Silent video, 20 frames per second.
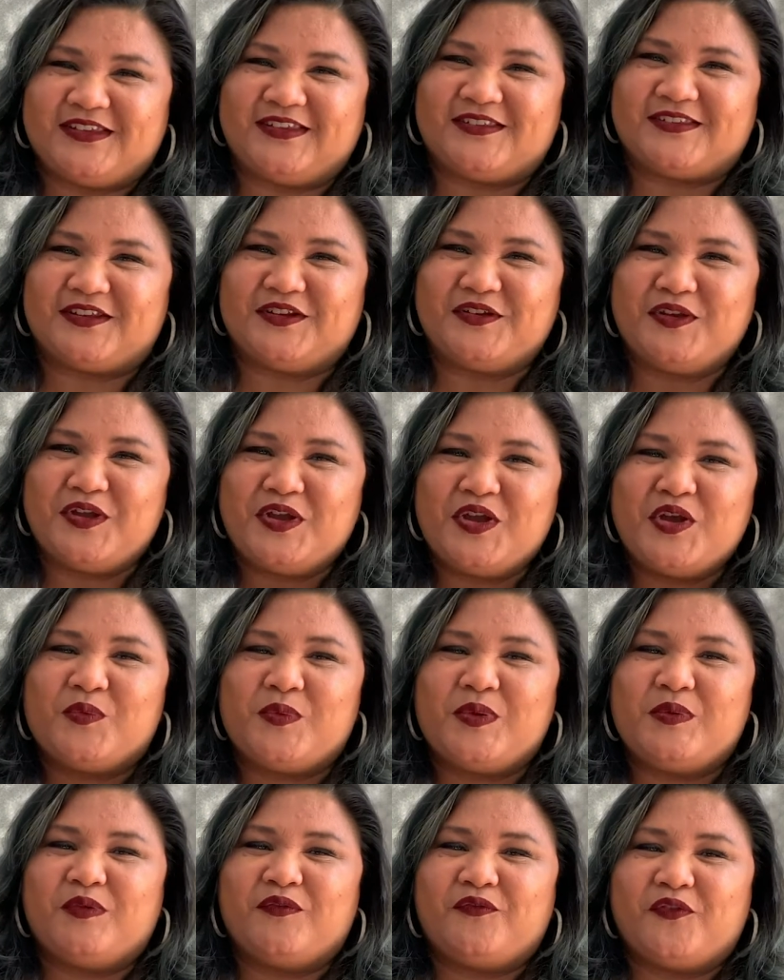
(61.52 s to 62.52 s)
season,
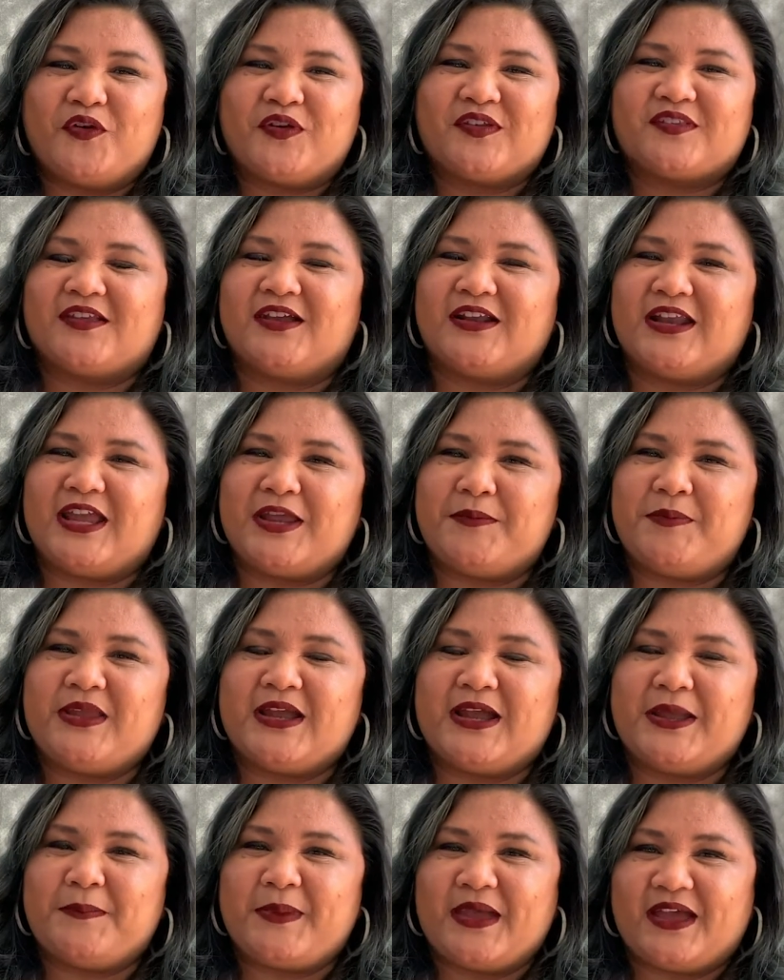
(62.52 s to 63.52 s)
we will focus on
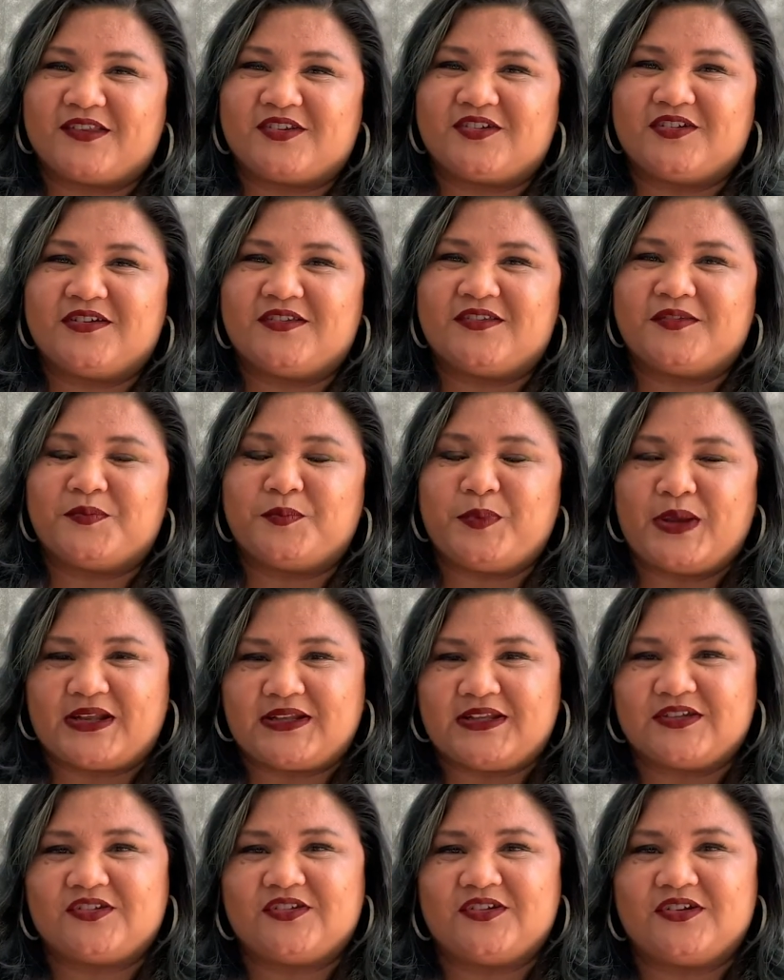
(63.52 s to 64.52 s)
API pastors,
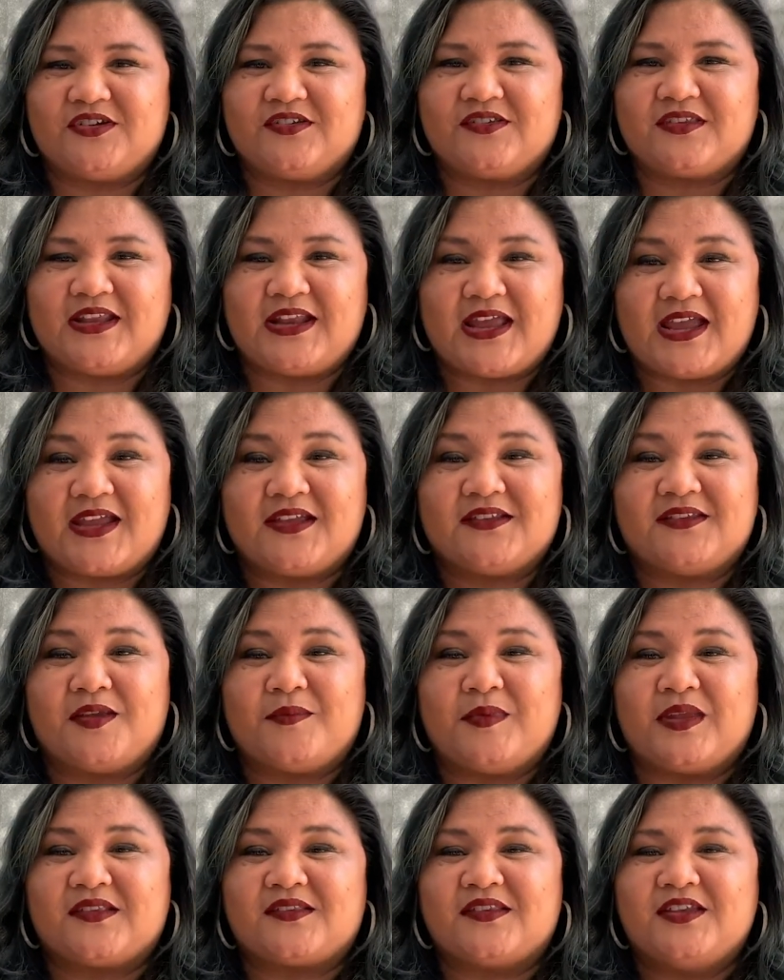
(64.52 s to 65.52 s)
practitioners, and
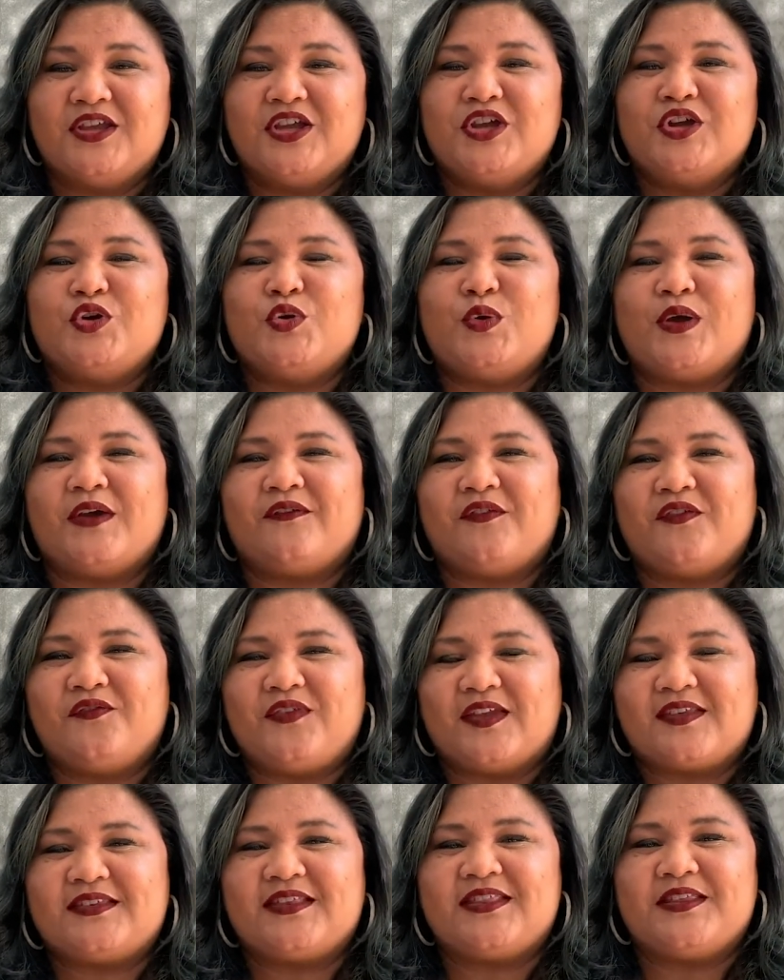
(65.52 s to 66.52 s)
academics who have
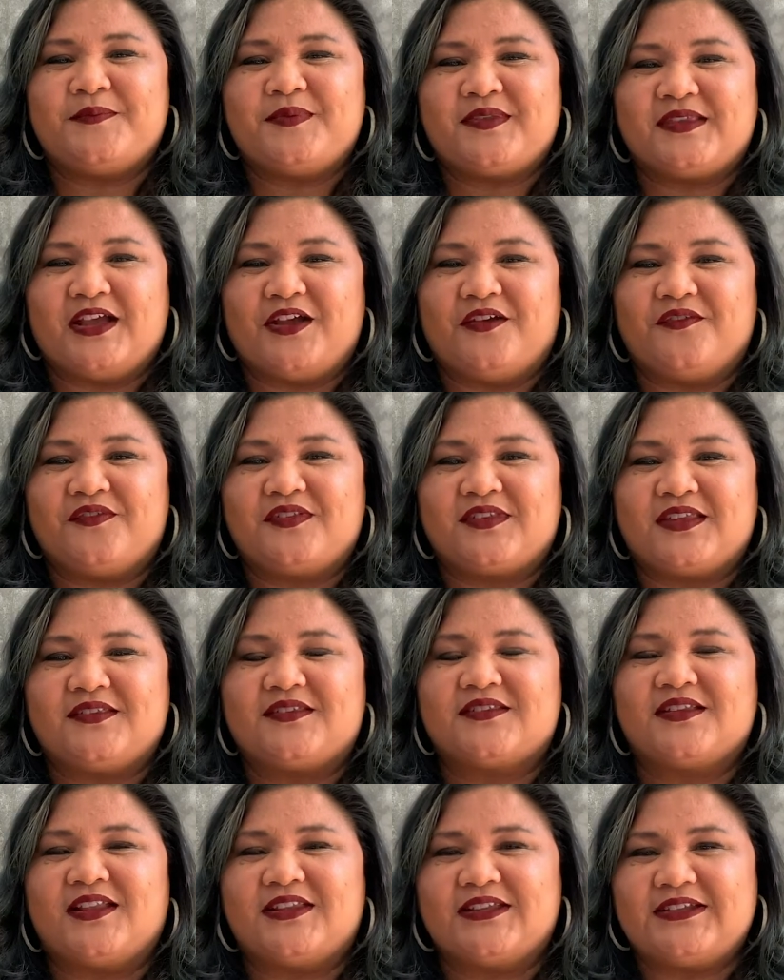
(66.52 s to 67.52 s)
invested themselves in
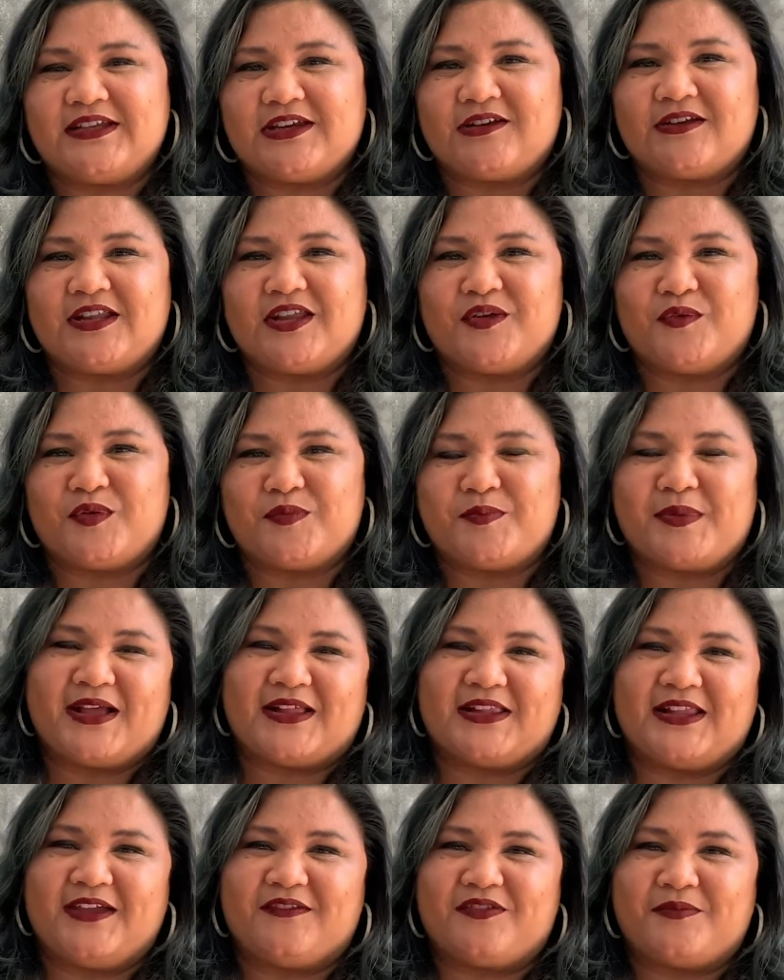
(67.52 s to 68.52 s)
solidarity with
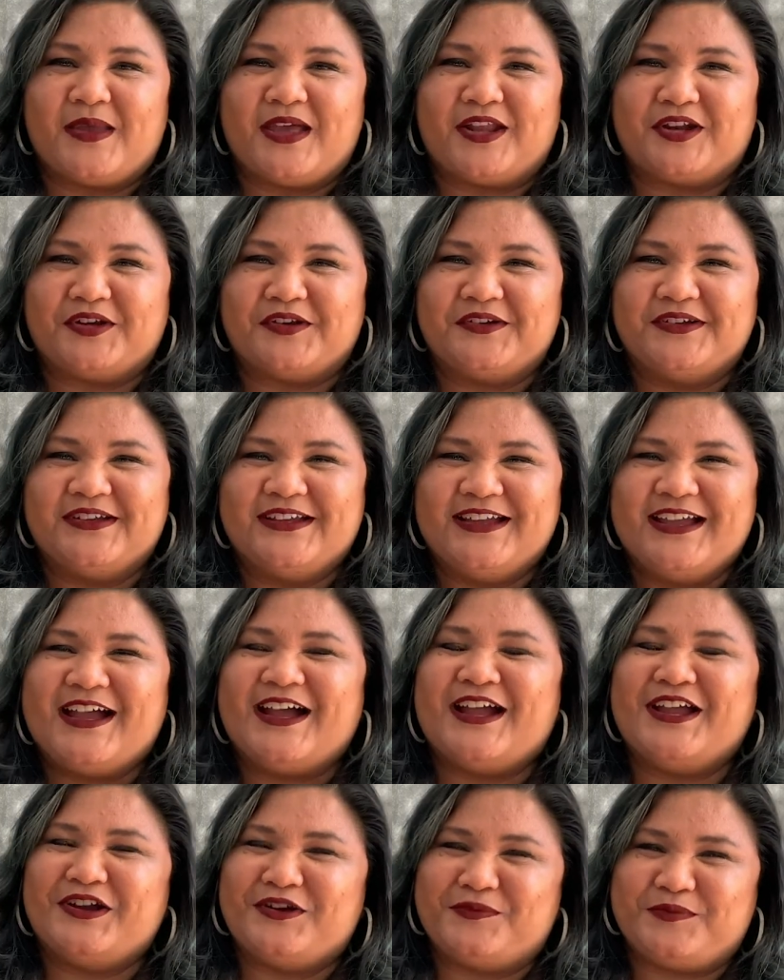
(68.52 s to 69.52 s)
Black Lives Matter.
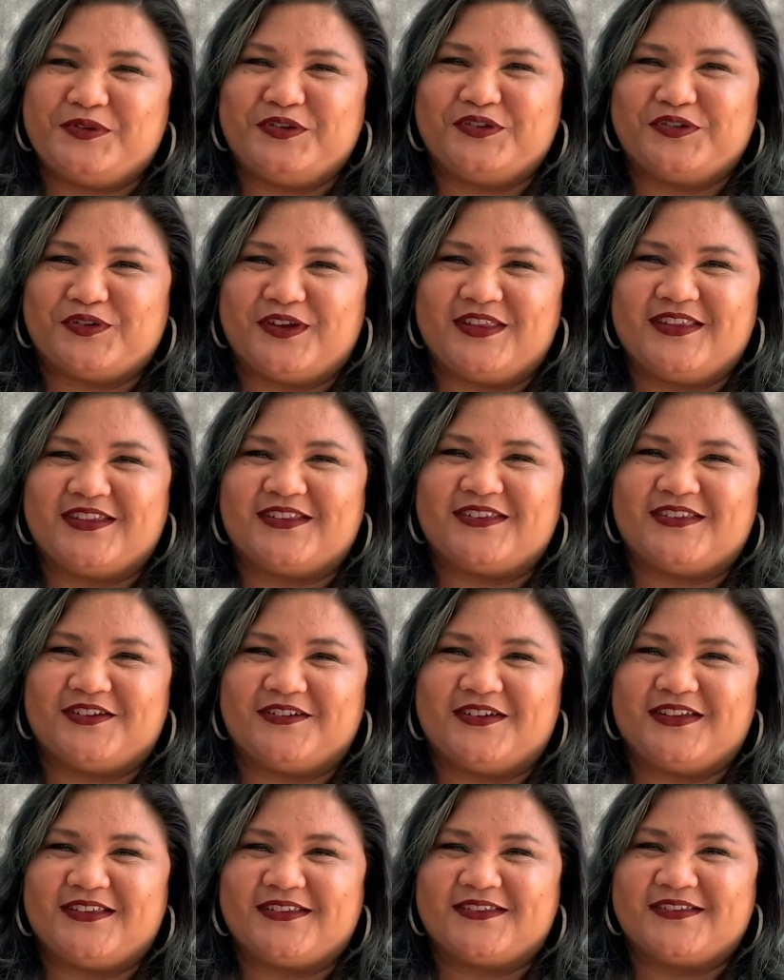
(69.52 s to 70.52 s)
I hope you enjoy this
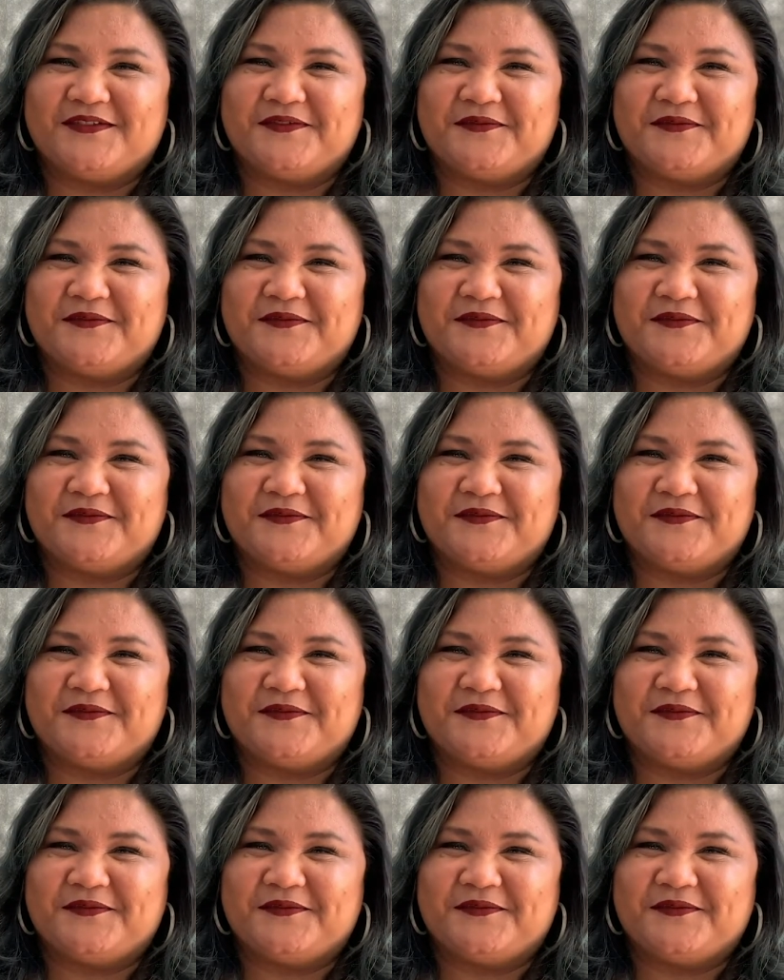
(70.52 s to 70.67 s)
series.